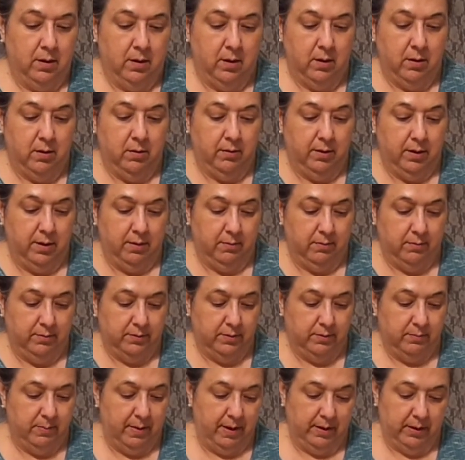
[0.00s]
Okay,
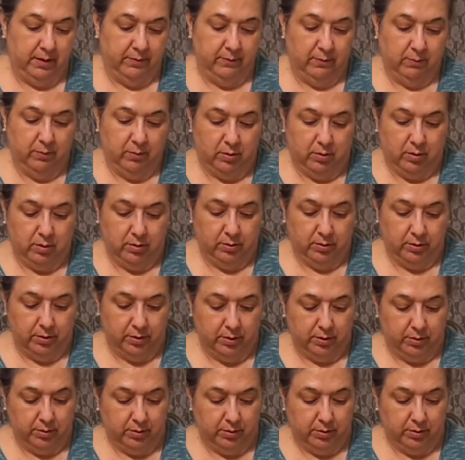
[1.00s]
see, back of them are all good.